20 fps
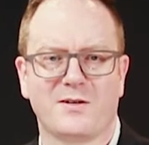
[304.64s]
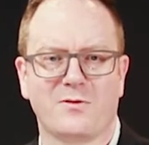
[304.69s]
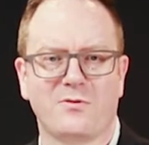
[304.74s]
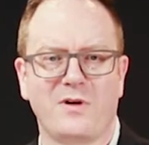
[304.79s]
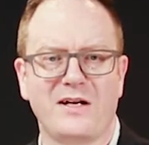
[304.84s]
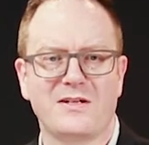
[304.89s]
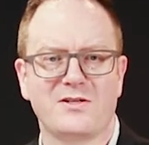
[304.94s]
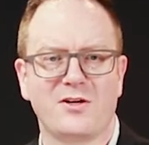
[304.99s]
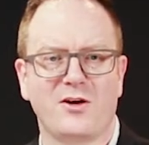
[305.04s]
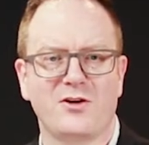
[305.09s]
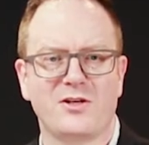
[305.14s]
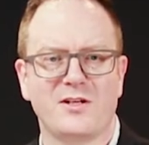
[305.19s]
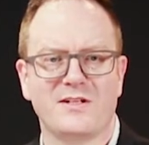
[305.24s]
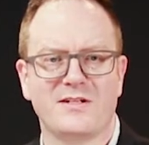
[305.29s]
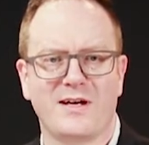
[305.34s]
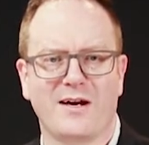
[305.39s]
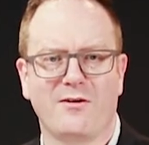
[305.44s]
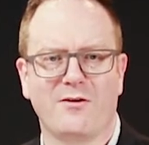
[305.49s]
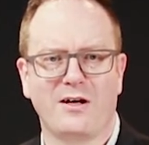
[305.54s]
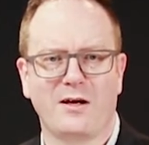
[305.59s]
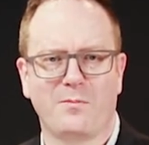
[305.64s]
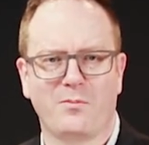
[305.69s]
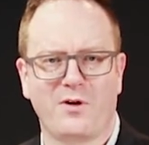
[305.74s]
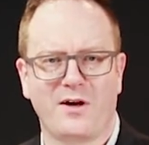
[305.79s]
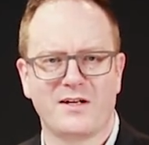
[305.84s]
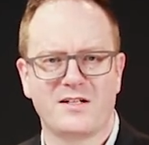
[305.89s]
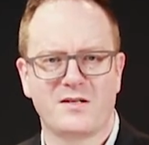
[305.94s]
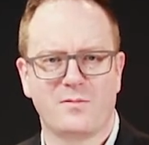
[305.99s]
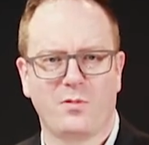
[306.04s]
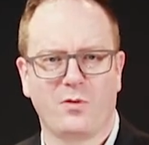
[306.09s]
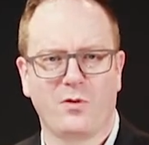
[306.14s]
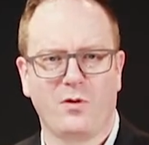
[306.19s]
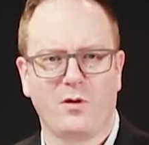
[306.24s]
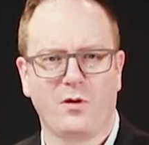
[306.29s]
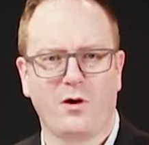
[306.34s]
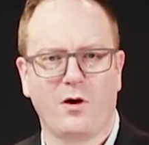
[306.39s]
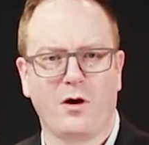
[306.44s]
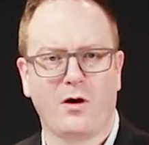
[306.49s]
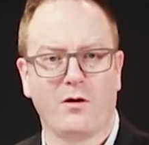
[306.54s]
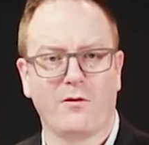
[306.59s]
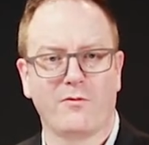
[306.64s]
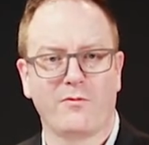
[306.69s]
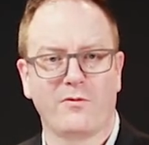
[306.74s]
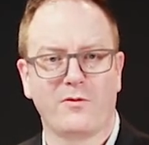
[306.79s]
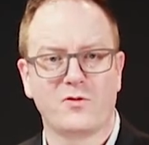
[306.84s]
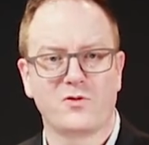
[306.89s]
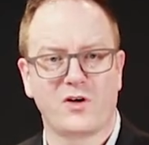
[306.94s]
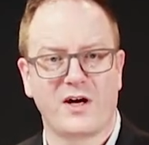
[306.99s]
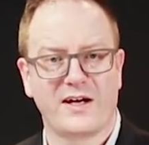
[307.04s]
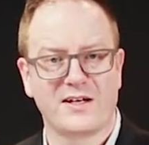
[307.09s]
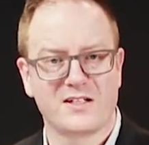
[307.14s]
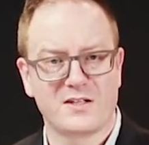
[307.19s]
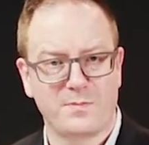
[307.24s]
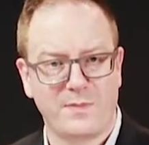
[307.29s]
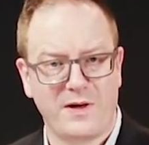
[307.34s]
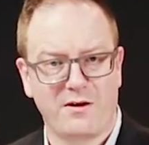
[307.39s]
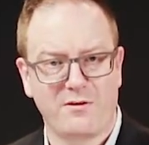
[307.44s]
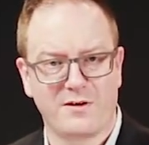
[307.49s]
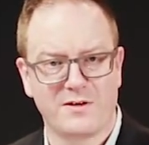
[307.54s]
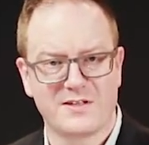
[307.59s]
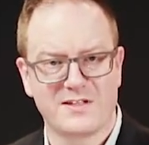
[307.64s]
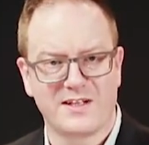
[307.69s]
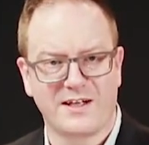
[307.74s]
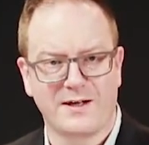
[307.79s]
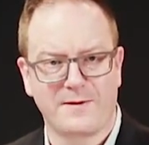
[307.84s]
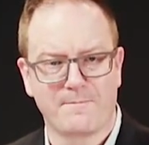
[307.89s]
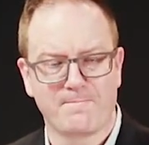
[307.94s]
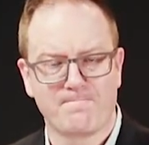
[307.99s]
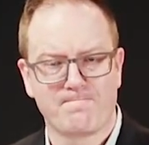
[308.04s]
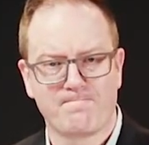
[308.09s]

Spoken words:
the research integrity principle of transparency.